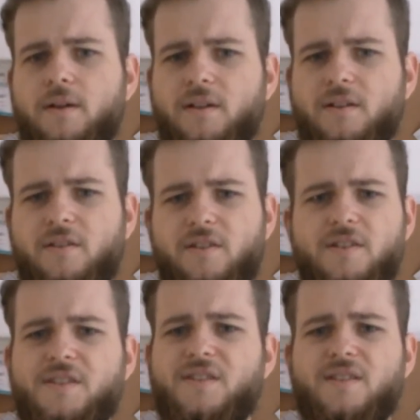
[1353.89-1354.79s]

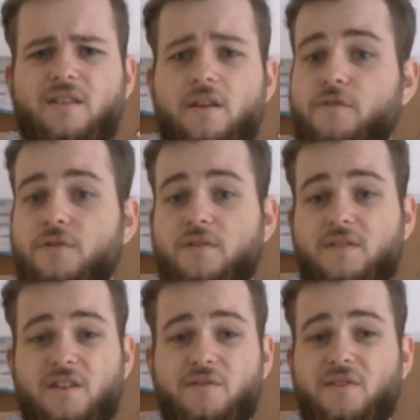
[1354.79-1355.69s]
Because if you
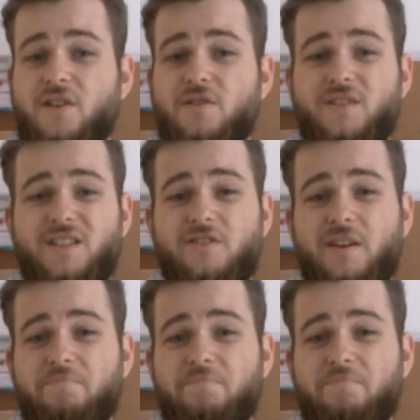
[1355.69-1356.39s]
don't know that you can